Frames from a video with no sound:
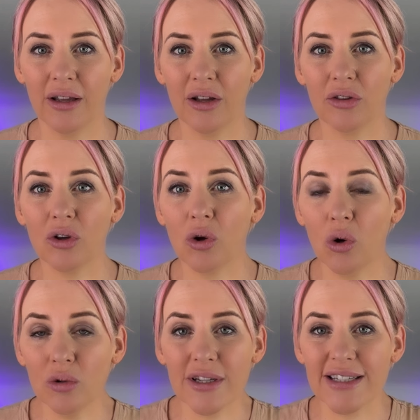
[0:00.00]
The
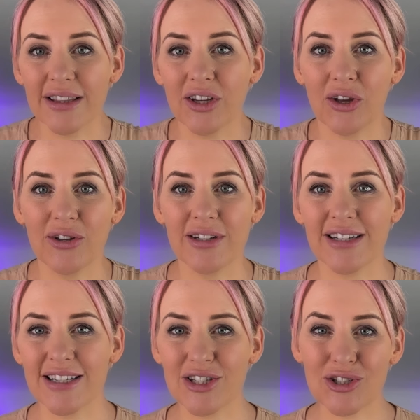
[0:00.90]
coolness in the curtain
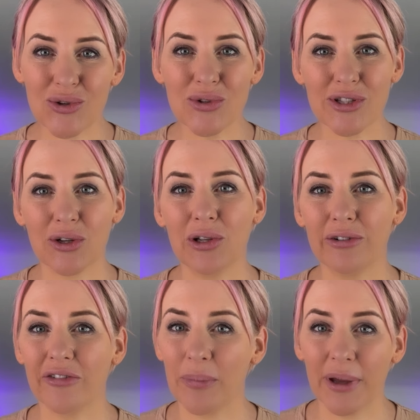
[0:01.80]
distorts the colour
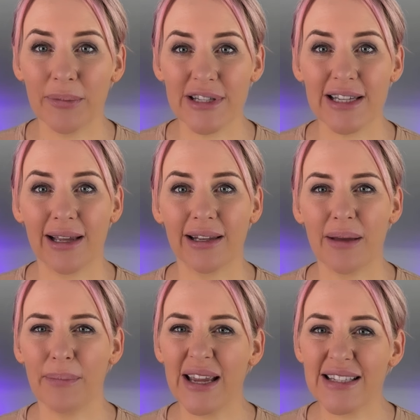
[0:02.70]
of the pigment slightly
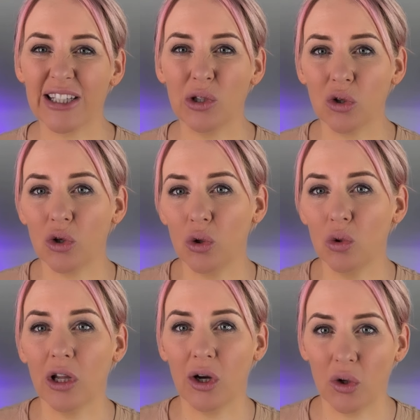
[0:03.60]
and makes it look
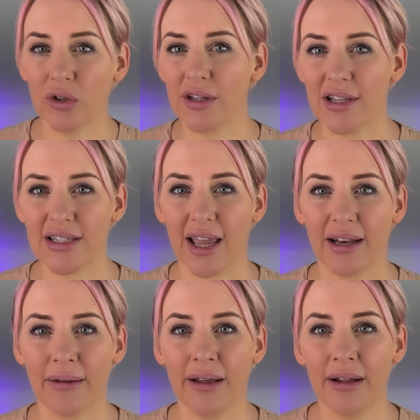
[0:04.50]
cooler under the
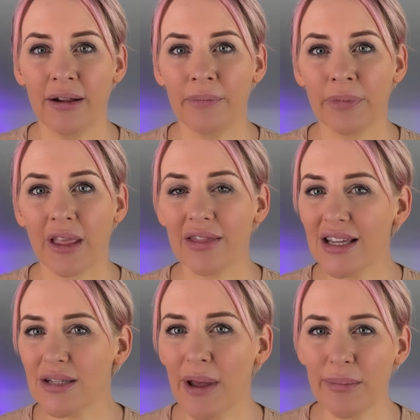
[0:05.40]
skin.
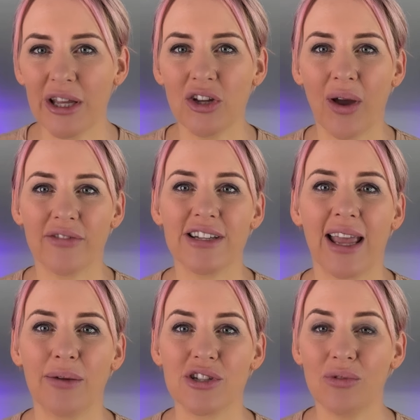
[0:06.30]
This may mean you have to
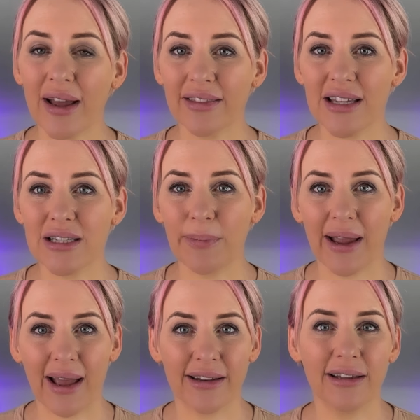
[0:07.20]
counteract this by
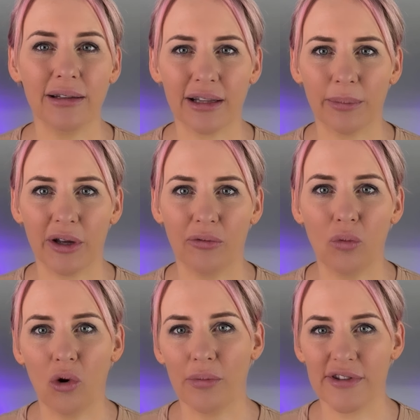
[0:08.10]
adding a little bit of
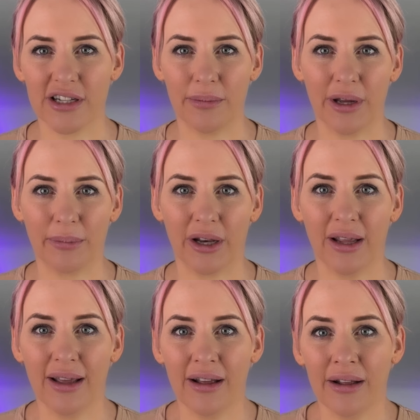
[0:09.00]
warmth to your pigment.
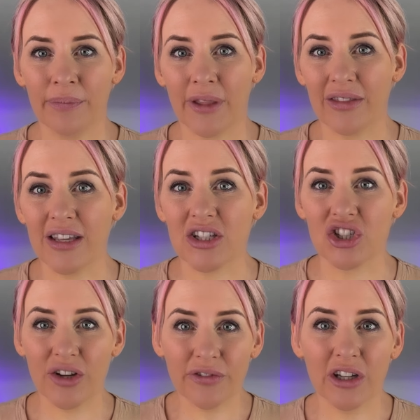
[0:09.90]
And this
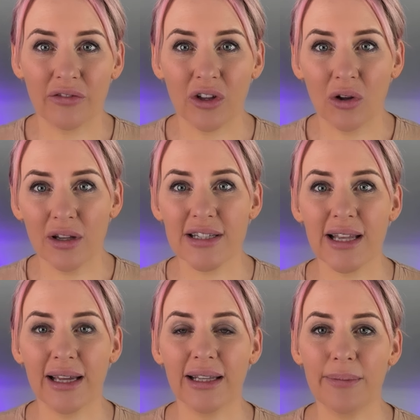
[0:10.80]
shifting of the colour
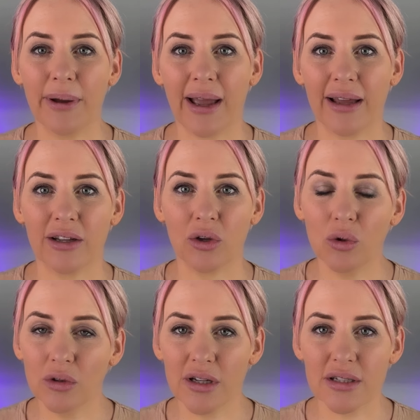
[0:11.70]
slightly by adding
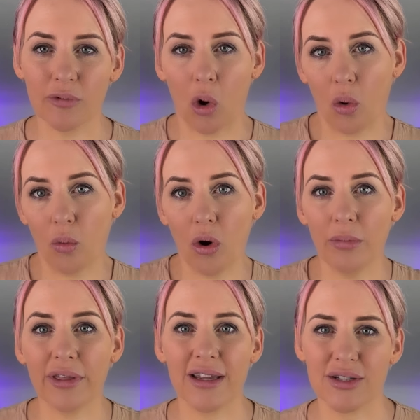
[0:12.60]
coolness or
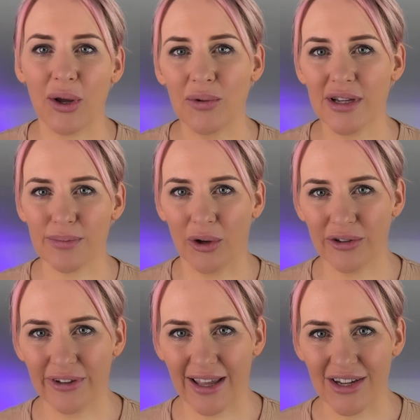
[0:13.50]
warmth is known as
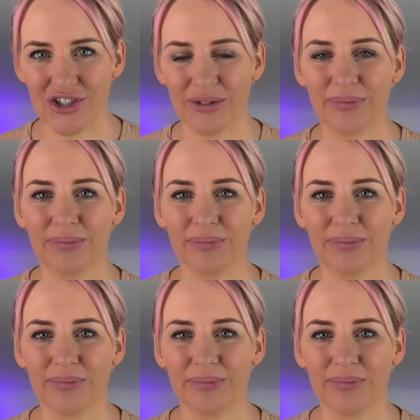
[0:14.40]
modification.